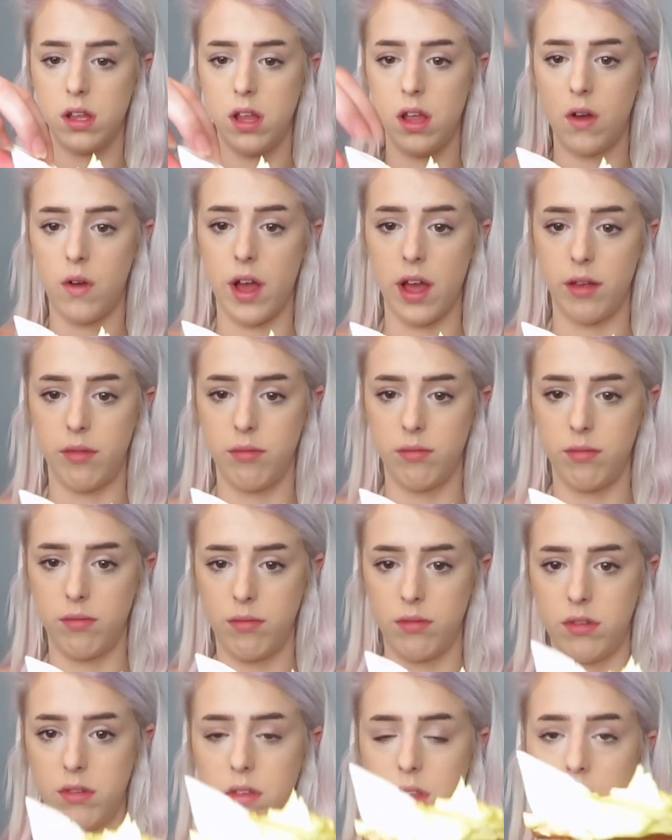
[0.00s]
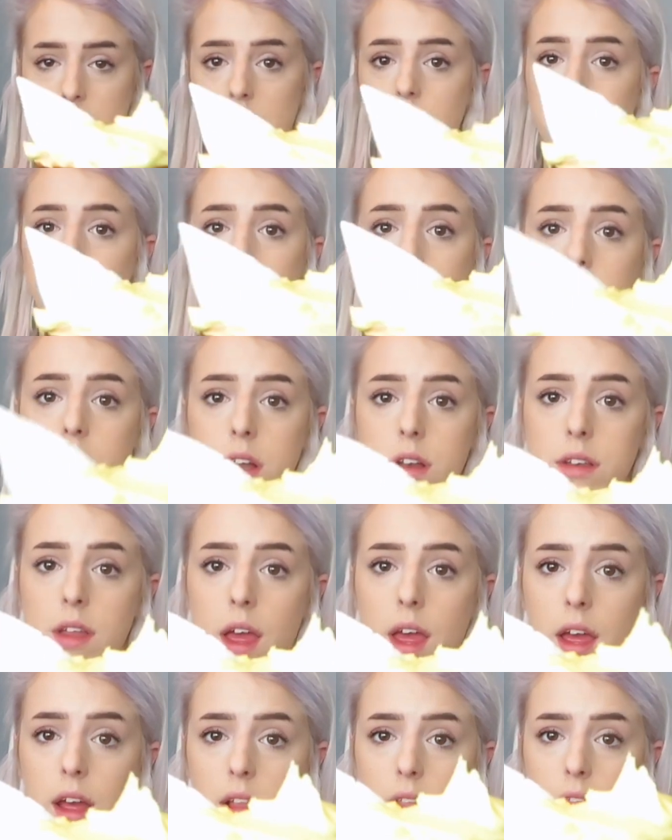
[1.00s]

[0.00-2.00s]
Okay, so there we got our tail